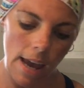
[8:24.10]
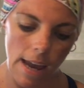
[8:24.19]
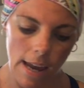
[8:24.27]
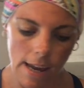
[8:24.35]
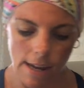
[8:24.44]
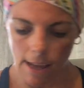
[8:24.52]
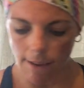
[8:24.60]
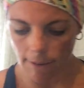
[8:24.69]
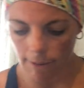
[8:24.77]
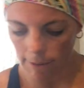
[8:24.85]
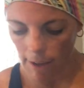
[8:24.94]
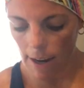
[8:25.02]
And as
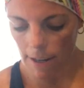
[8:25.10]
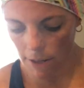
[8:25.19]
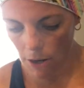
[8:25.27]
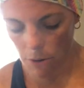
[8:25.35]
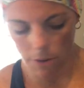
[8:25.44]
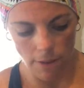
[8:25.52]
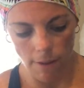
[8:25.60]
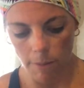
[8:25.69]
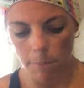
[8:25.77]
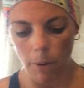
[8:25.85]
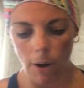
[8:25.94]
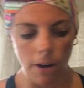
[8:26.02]
a side note,
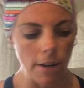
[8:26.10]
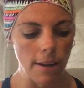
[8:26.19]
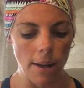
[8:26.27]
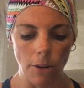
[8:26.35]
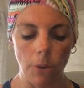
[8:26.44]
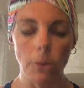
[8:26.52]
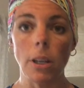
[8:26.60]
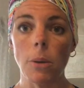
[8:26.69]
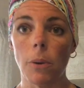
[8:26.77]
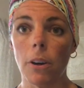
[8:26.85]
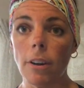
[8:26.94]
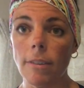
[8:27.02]
this bar not only
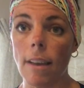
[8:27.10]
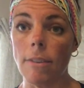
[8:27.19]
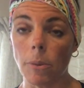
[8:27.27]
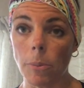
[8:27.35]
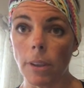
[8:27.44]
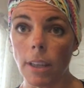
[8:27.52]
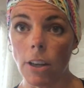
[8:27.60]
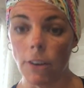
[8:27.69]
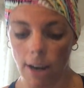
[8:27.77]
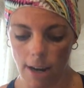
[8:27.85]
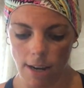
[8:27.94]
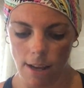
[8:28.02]
works as a really
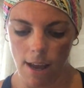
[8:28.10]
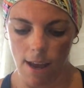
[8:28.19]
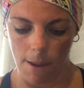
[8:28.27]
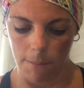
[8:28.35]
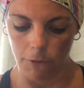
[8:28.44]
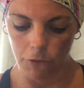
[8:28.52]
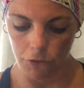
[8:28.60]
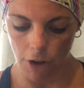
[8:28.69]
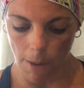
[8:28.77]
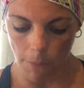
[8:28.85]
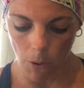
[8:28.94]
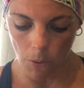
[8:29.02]
great
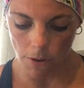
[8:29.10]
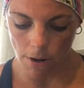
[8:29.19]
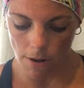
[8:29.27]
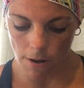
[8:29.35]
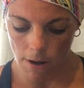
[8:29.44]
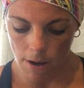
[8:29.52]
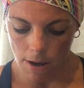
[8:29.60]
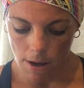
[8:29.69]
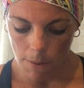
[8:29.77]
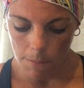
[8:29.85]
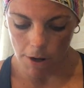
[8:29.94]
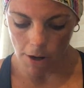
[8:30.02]
strap holder,
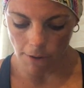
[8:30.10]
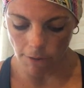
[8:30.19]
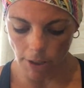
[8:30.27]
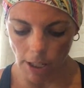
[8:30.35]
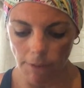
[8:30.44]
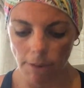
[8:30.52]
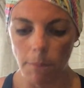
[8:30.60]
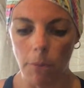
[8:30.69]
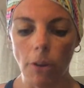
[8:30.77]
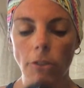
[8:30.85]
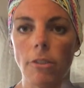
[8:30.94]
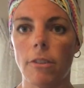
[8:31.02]
but it also gives the
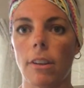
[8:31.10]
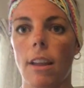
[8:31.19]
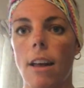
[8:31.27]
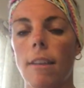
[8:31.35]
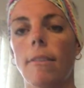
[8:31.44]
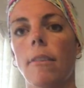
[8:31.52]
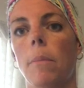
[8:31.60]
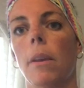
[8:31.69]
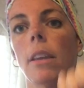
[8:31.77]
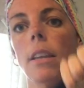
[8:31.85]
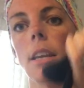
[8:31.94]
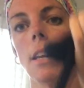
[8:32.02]
book just a lot of
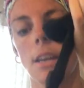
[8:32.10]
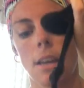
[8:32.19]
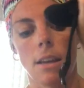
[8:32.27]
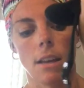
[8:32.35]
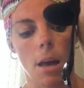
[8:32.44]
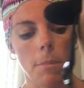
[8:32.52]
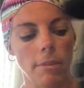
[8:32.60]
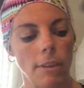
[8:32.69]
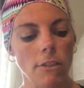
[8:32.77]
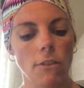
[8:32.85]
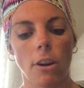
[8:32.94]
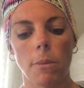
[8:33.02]
stability.
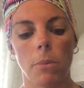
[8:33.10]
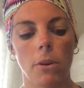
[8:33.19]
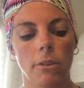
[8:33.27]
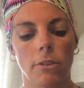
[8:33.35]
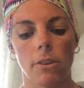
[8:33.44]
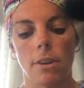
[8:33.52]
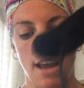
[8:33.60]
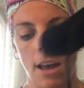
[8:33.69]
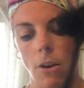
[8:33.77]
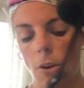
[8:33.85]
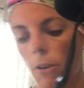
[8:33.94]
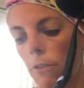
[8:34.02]
Some of our books are
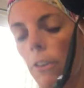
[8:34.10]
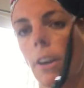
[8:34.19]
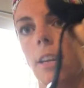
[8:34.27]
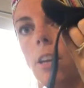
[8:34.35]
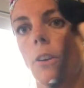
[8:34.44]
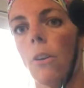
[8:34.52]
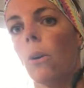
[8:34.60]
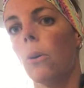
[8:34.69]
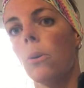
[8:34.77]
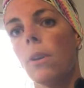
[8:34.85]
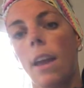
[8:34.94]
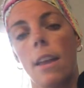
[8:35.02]
now over a year
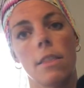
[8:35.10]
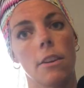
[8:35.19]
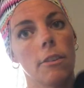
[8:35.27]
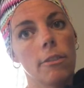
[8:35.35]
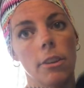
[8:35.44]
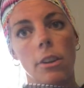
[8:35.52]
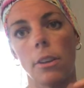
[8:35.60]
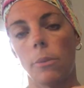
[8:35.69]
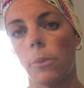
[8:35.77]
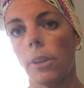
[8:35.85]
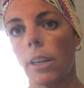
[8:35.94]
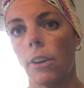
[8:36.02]
old and they're still
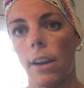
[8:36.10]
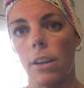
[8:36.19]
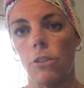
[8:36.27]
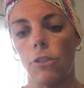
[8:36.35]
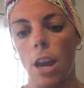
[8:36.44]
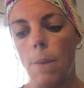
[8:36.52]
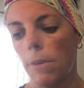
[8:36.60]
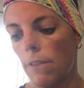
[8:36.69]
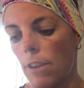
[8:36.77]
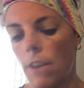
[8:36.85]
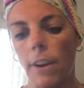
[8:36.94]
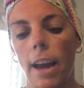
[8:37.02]
in really great shape.
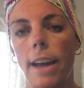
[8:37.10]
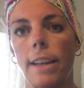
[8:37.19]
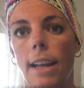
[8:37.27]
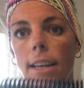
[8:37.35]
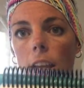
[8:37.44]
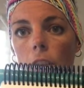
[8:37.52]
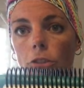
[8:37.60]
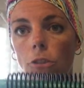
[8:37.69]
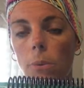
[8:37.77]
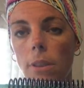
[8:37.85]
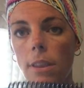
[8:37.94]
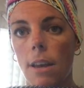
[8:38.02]
We've never had any
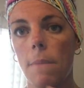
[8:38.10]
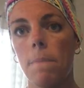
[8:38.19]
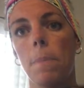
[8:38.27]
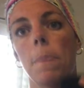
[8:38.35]
issue with them.